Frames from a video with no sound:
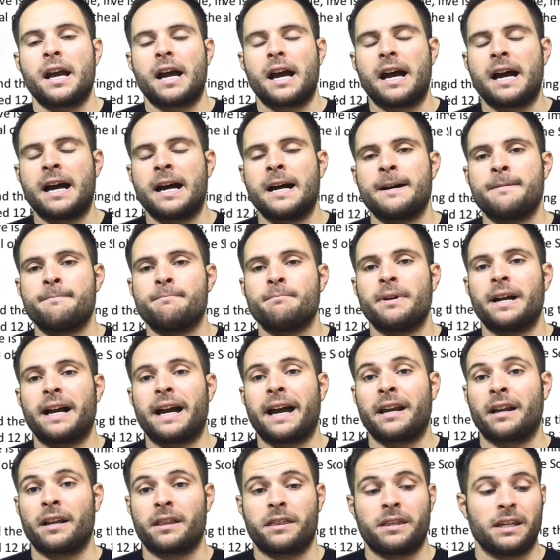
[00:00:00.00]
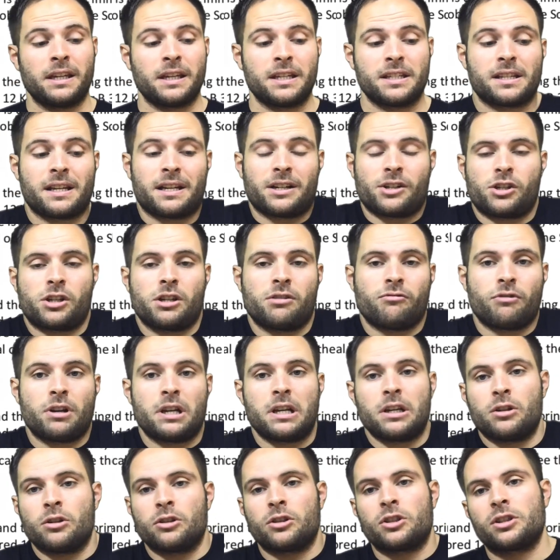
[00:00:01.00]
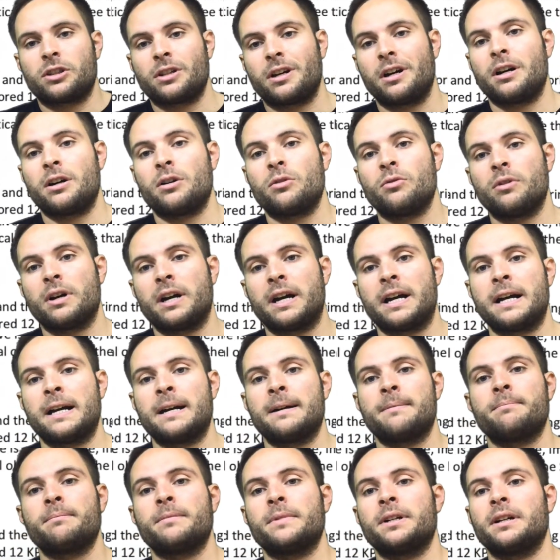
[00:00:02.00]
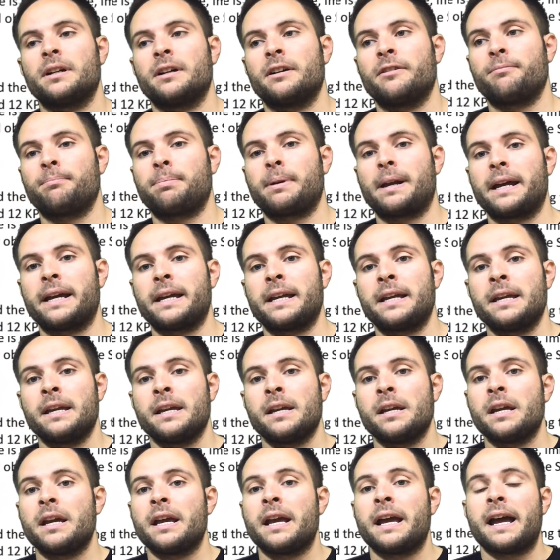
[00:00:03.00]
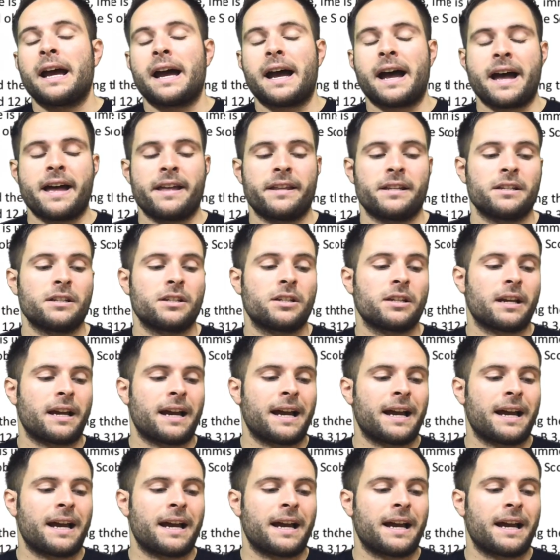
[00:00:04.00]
And I think it's actually a really good style of play. And